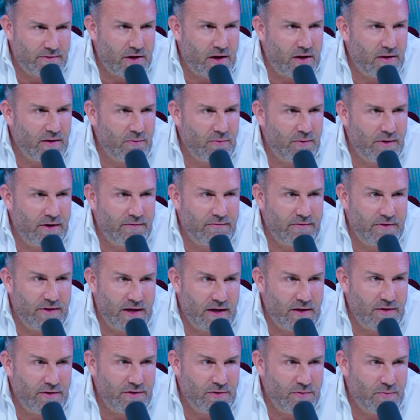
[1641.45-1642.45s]
call it whatever the
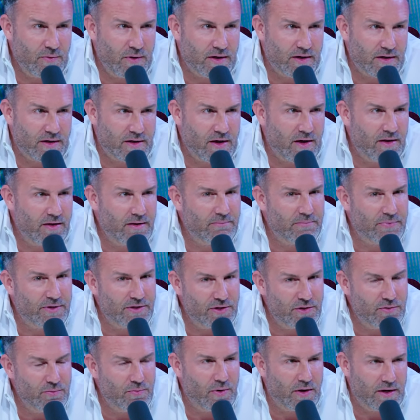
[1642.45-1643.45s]
hell you want to call it, but
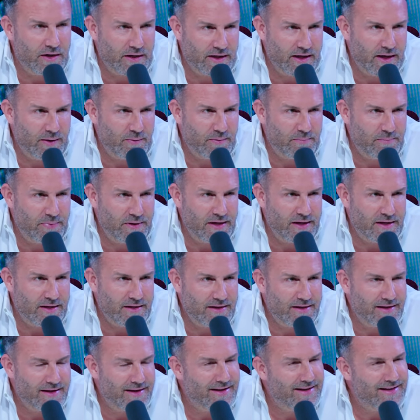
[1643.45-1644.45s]
you want to get with Pete.
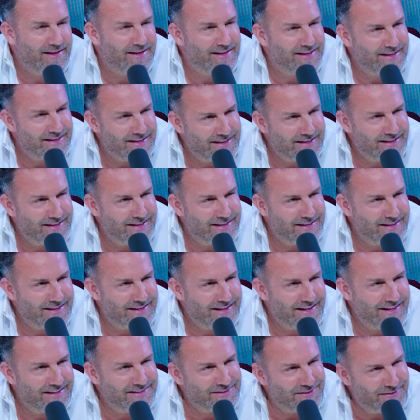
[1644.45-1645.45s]

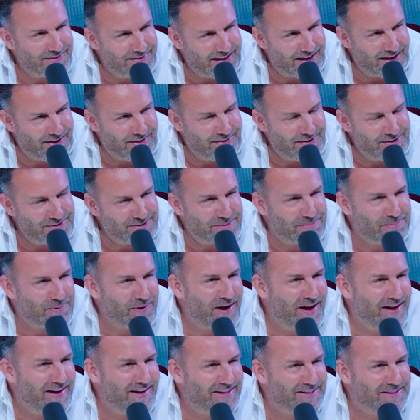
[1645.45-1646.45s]
And so now there's a
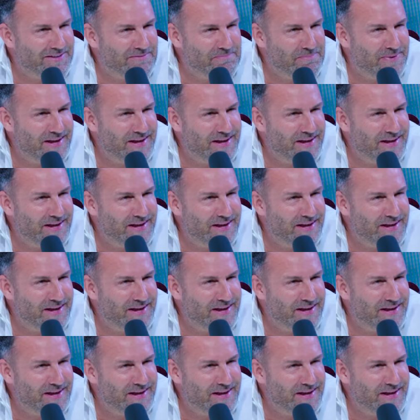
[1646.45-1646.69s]
product to